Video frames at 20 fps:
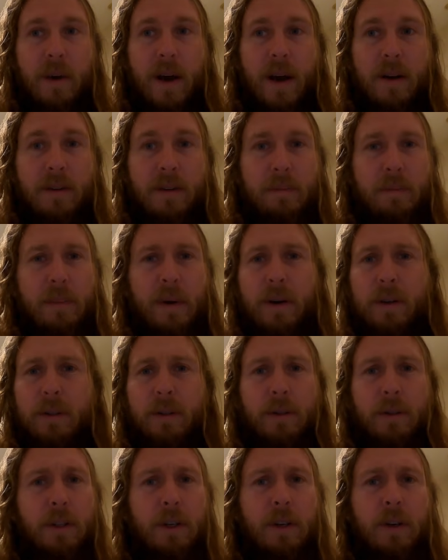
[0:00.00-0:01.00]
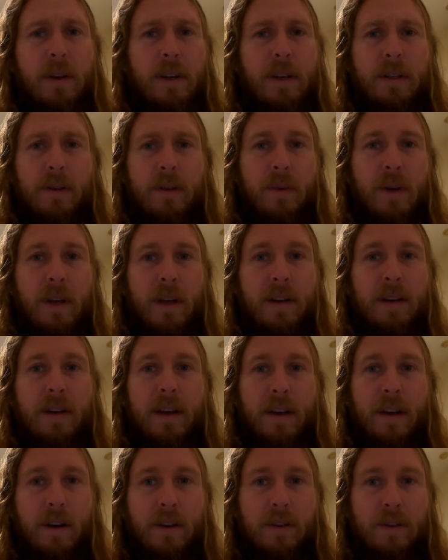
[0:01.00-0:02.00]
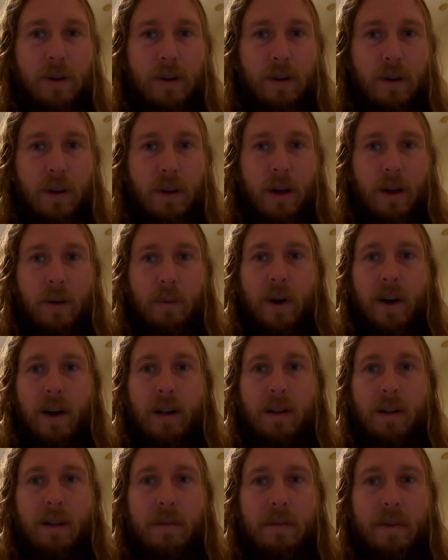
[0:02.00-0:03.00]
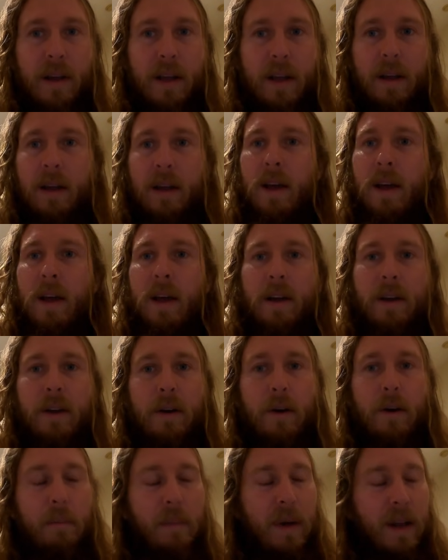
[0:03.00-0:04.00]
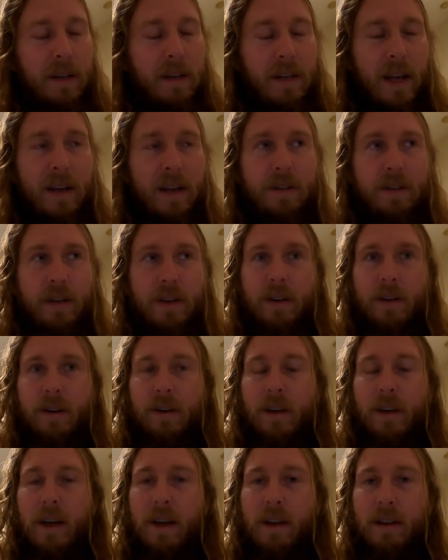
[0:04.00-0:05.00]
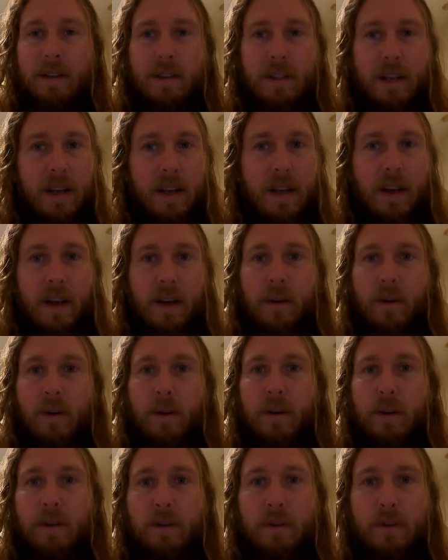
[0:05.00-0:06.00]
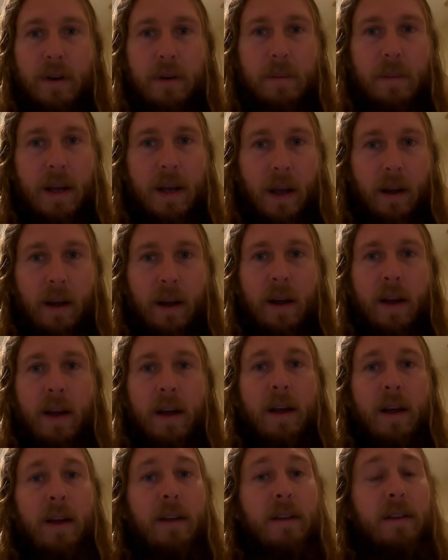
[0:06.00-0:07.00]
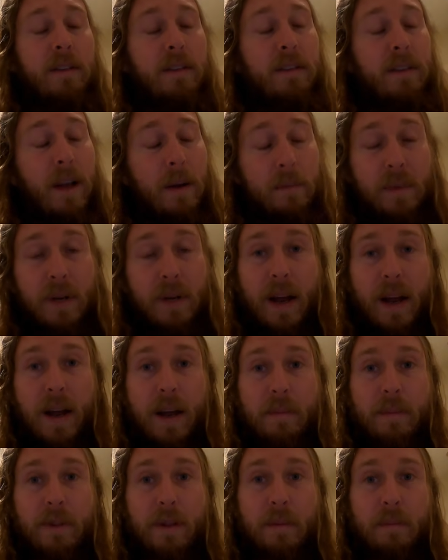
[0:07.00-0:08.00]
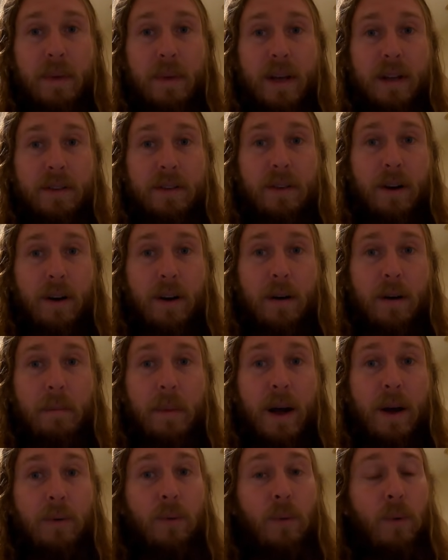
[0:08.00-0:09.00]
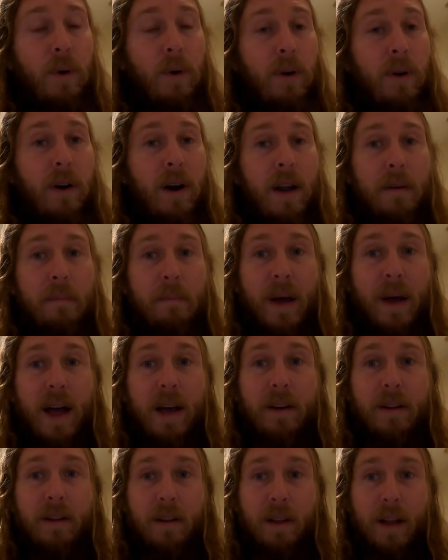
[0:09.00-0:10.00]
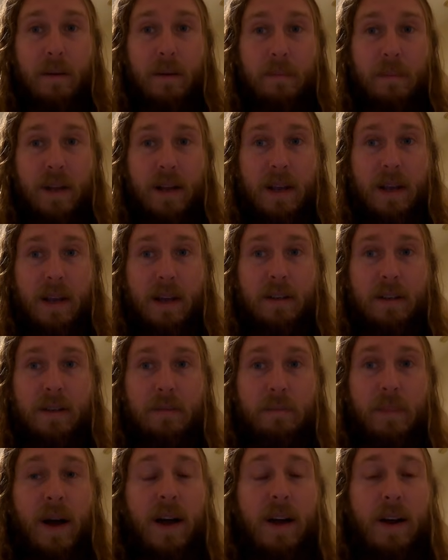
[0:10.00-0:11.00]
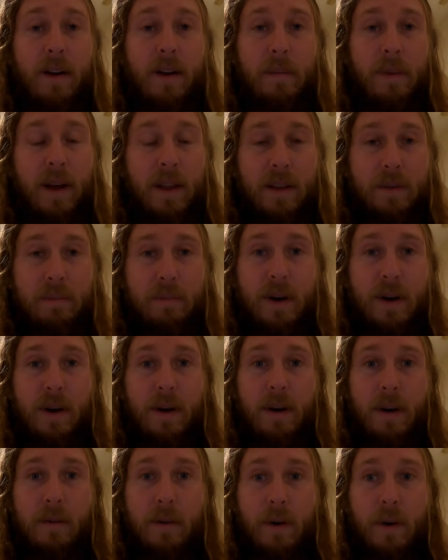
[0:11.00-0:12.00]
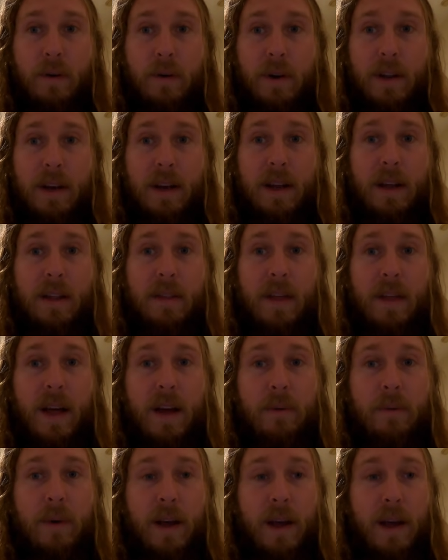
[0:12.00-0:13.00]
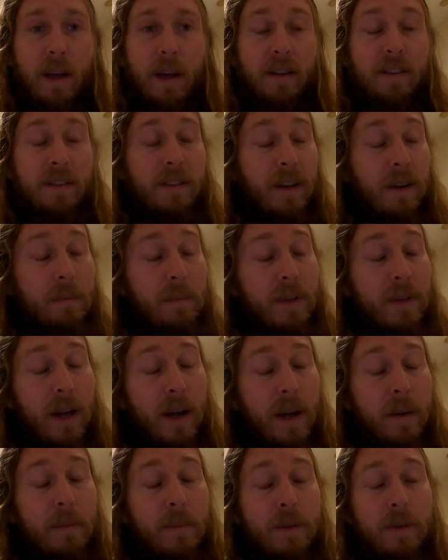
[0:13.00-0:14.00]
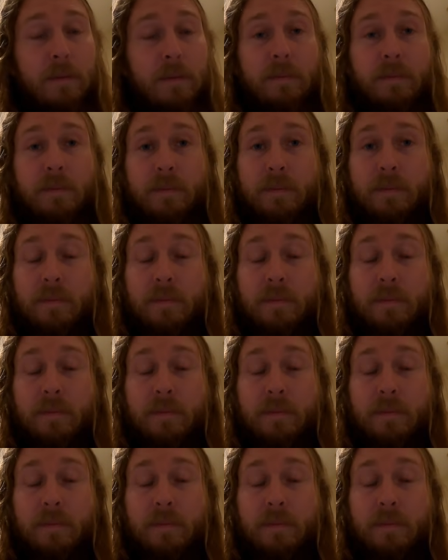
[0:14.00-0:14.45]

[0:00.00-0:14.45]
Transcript: about spiritual journeys that we can take our soul on while living, you know, meditation, singing, or dreaming. Sometimes the myths are about war and battle and being inspired by the spirit of Odin in that way. Sometimes,